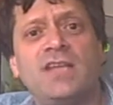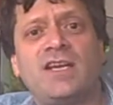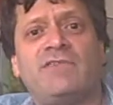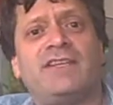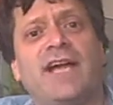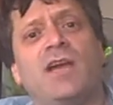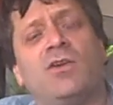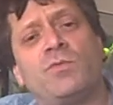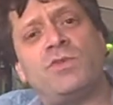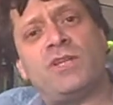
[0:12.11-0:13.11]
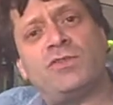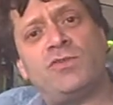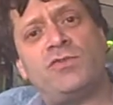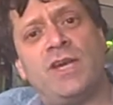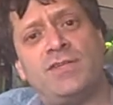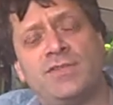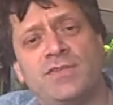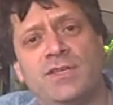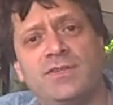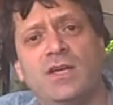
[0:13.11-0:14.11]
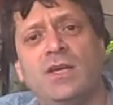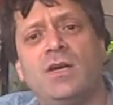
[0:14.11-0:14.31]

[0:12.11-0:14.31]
to have a dialogue with statutory agencies.